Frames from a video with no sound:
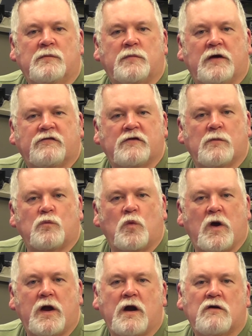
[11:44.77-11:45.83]
by some
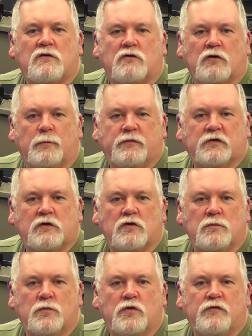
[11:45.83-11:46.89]
rare or
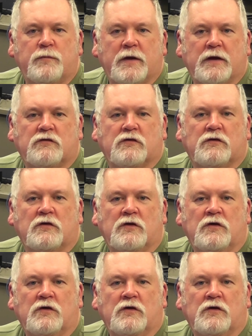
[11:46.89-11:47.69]
obscure movement,